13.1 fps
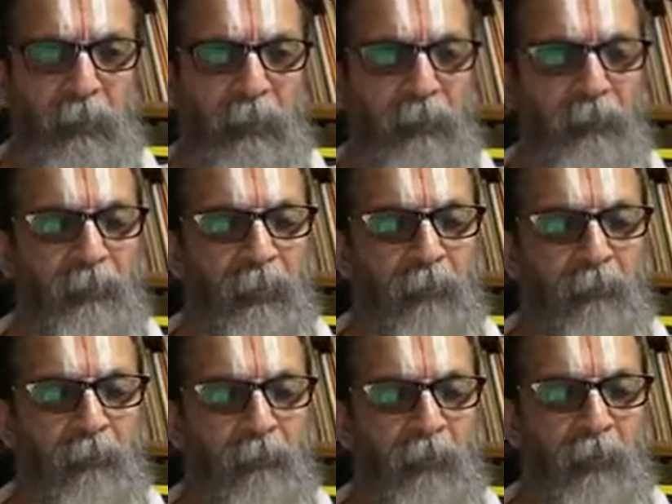It is
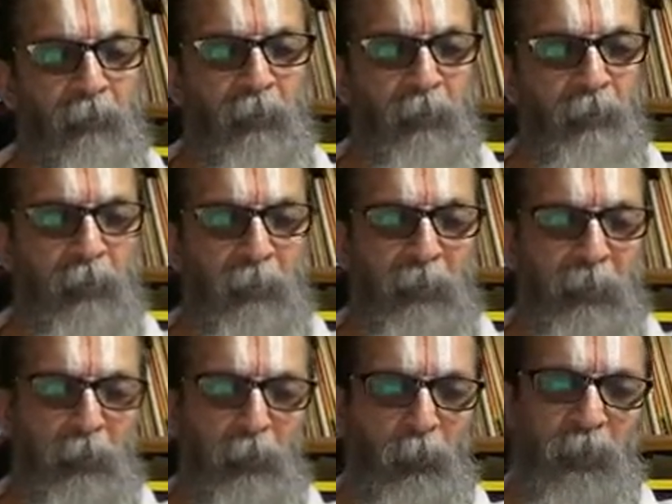
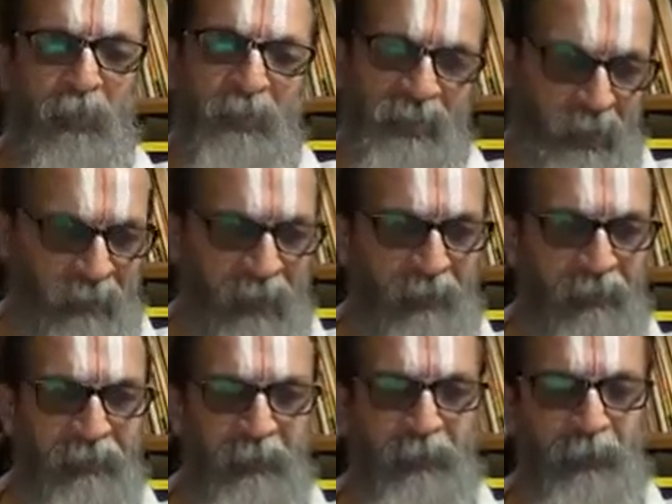conforming to the Vedas? Yes, it
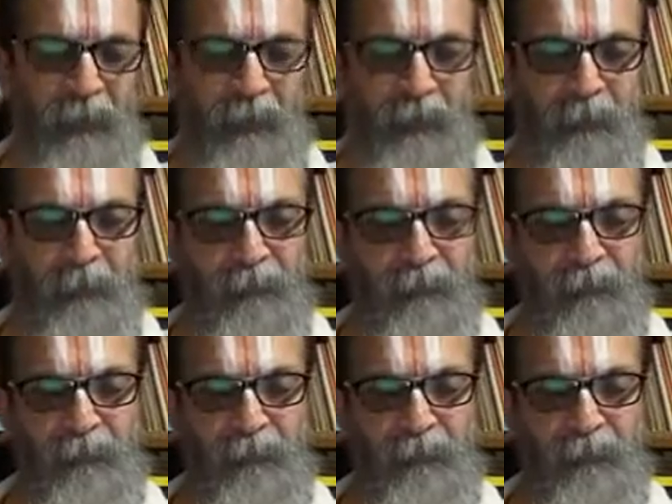is.